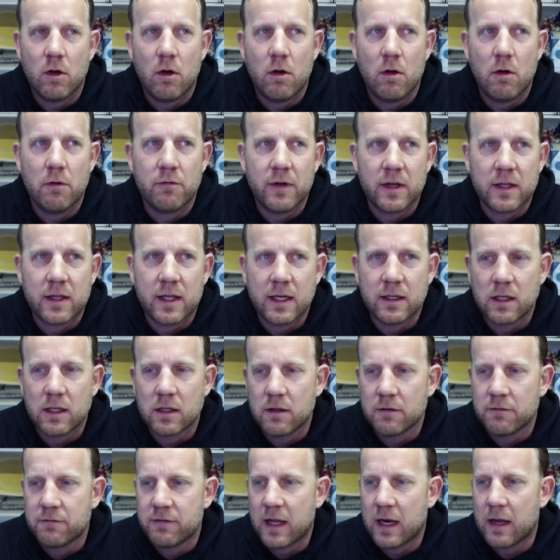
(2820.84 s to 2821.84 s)
of, I think, the
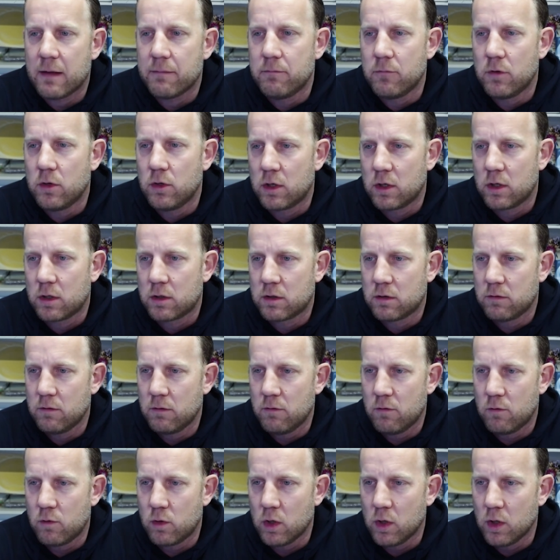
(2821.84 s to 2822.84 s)
developed
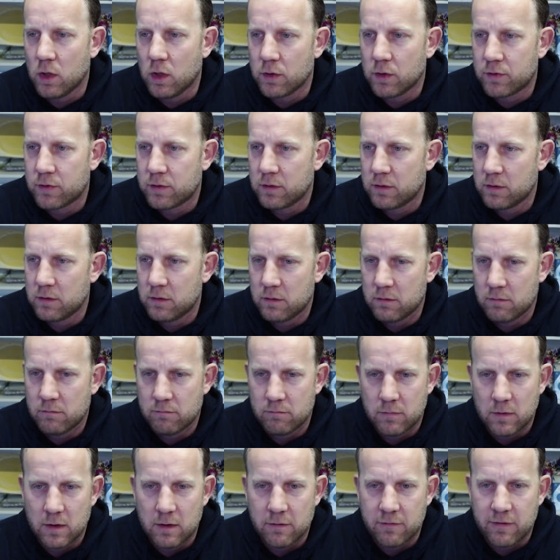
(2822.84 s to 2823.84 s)
world
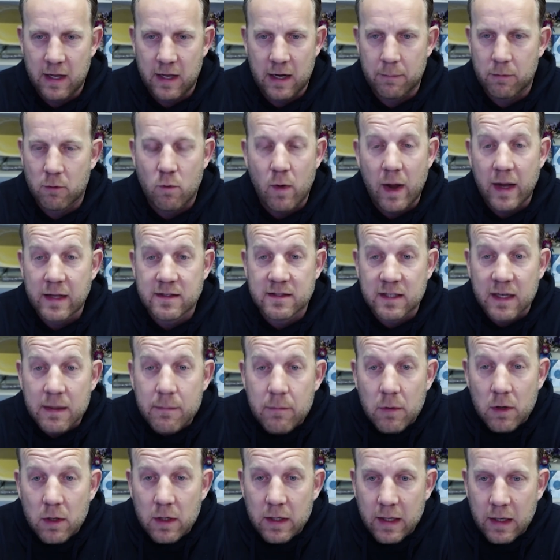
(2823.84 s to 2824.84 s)
developed quite
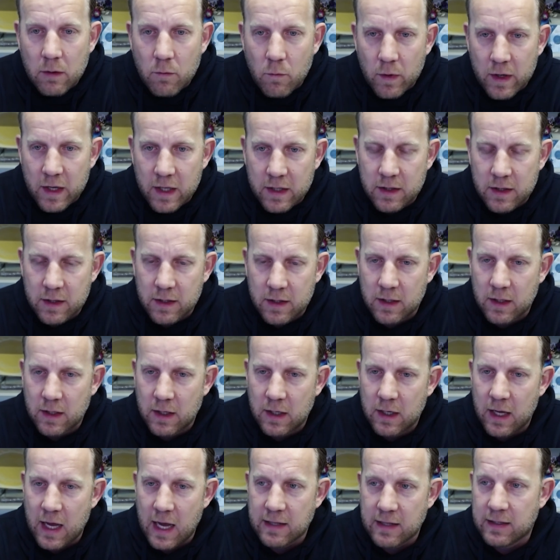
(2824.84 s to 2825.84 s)
similarly, with
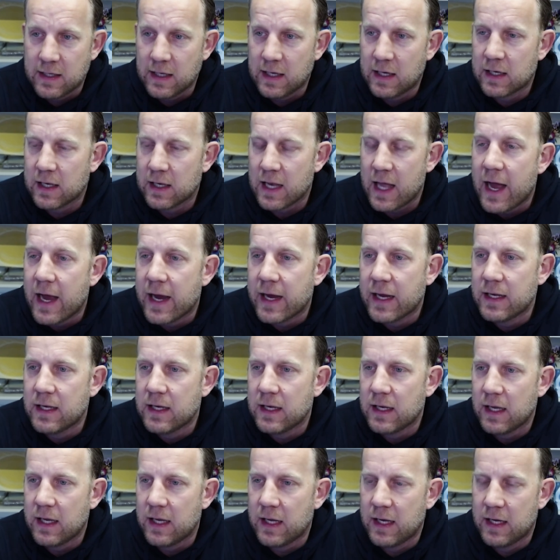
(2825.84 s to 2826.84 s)
a
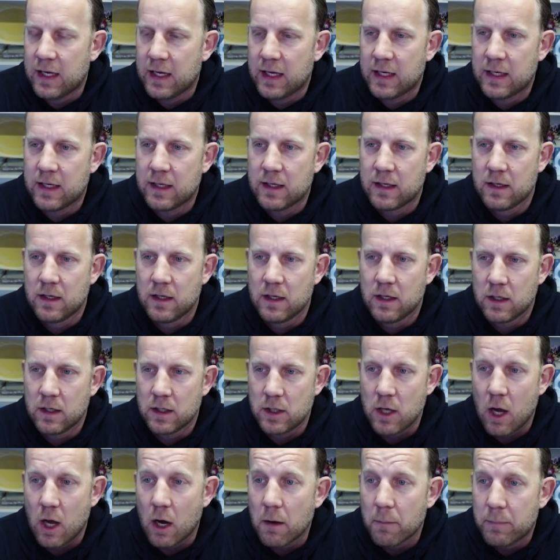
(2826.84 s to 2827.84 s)
decline in
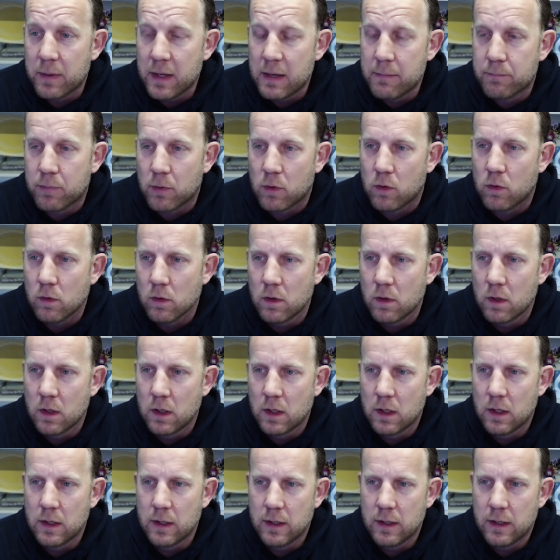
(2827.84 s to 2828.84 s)
young people,
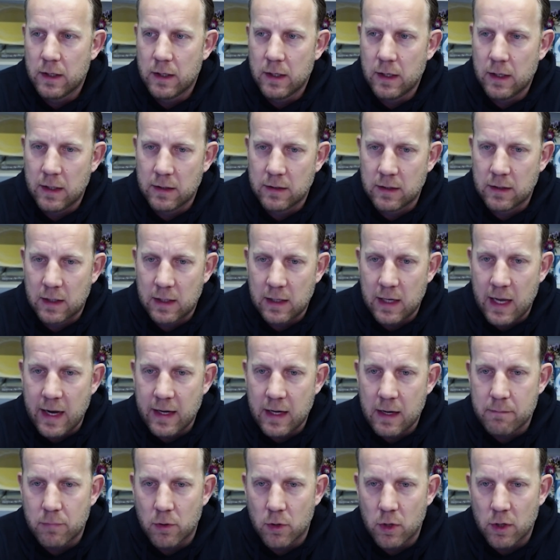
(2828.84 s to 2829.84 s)

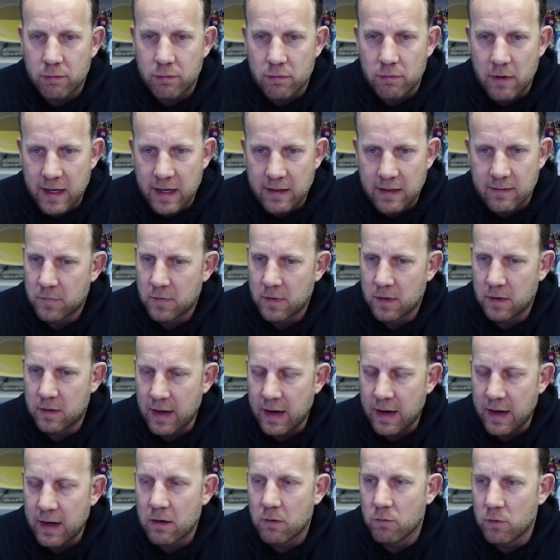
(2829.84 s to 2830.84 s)
decline in birth rate,
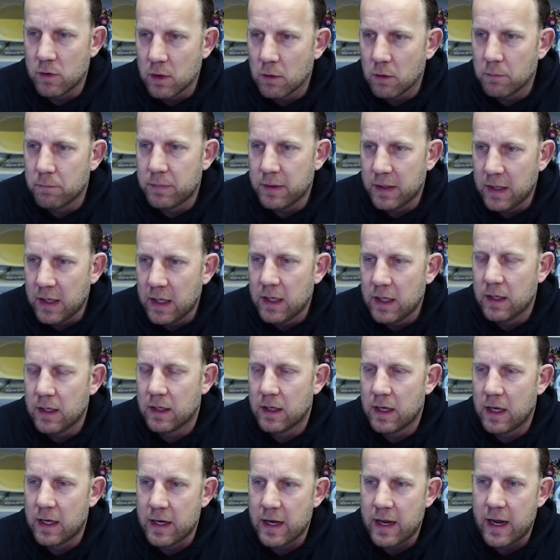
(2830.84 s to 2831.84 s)
there will
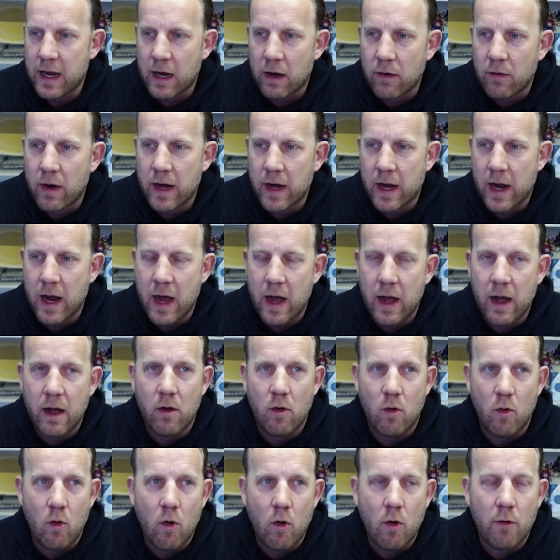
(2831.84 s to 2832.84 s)
be an area
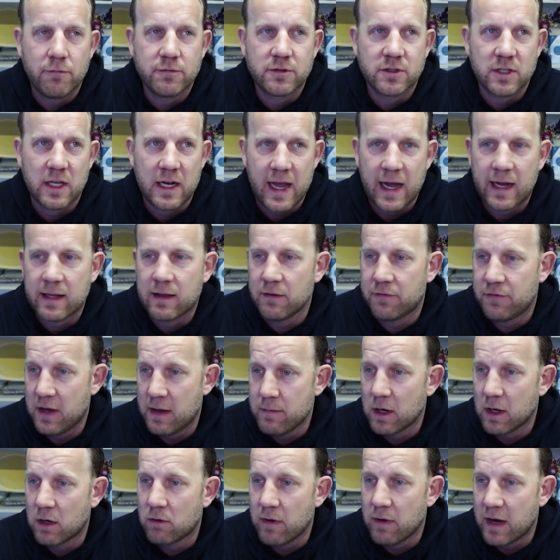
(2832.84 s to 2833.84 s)
of selective
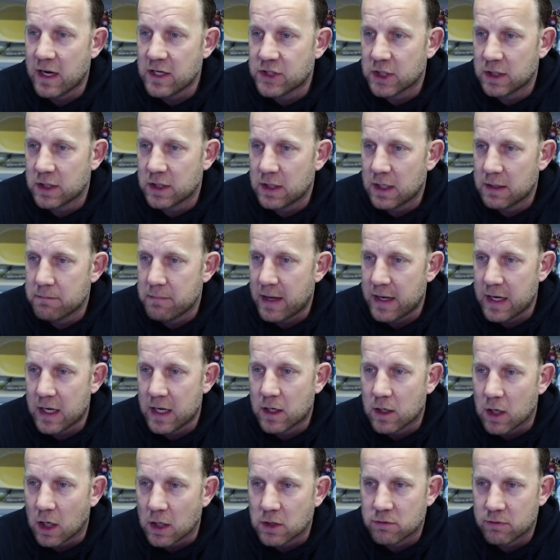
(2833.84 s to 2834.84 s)
immigration in many
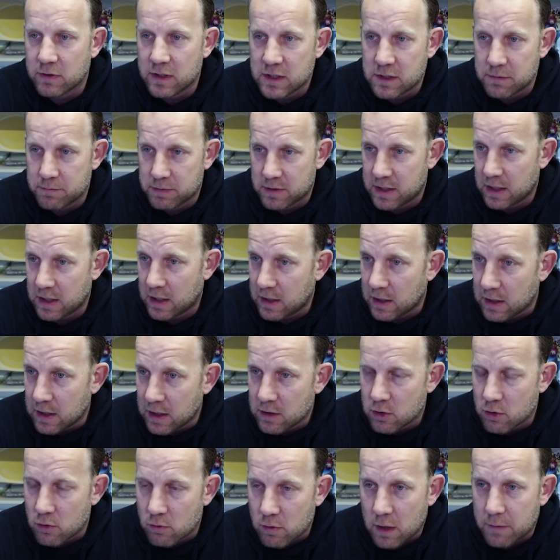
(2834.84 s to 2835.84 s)
countries, particularly
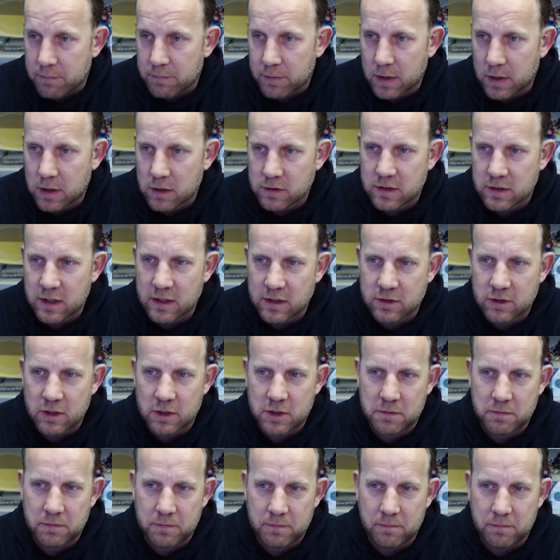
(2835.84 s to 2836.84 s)
in Europe, because there's
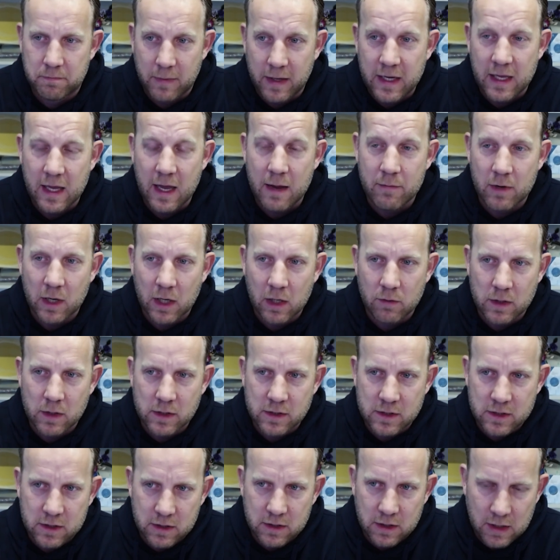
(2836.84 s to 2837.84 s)
such many
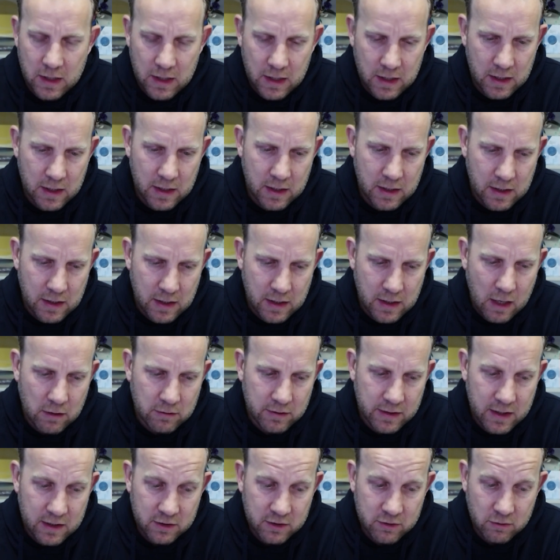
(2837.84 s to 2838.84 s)
immigrants out
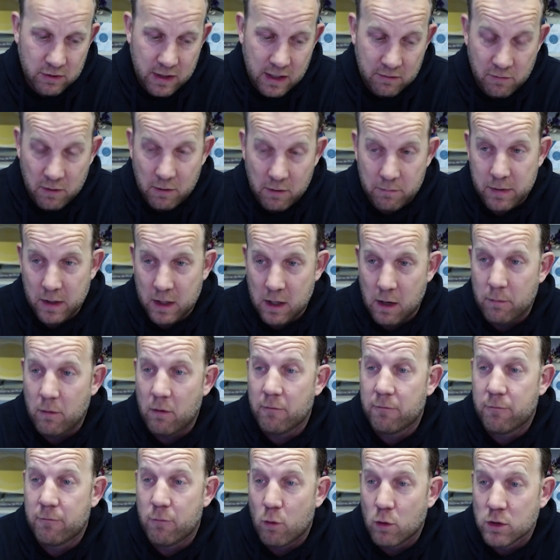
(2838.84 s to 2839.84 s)
there. So that will become,
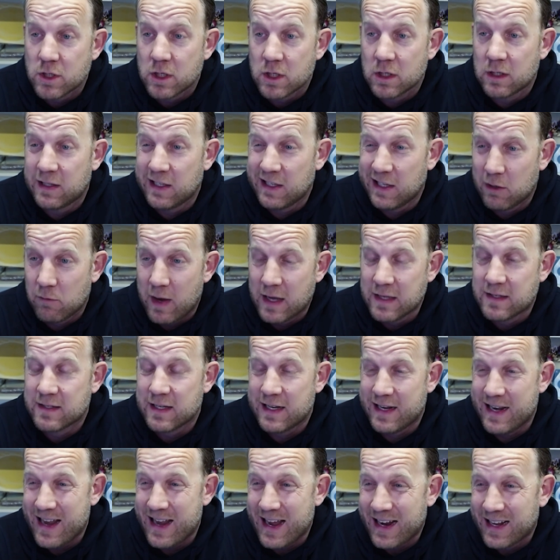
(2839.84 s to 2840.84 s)
unfortunately, quite
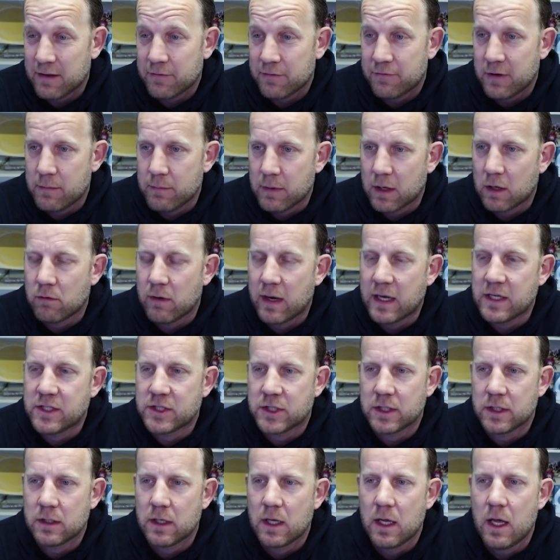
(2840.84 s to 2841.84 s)
selective
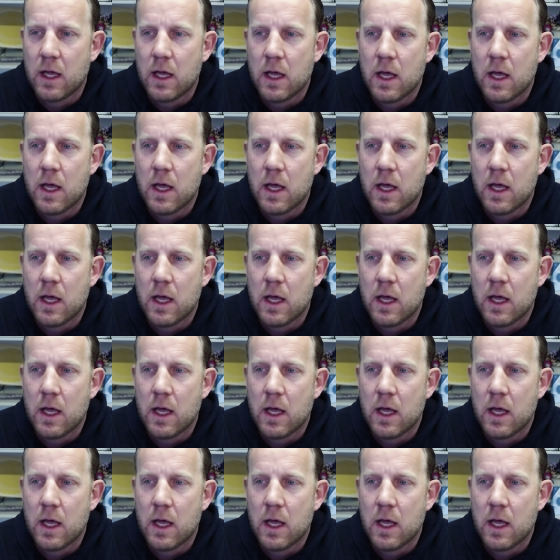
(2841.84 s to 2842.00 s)
immigration.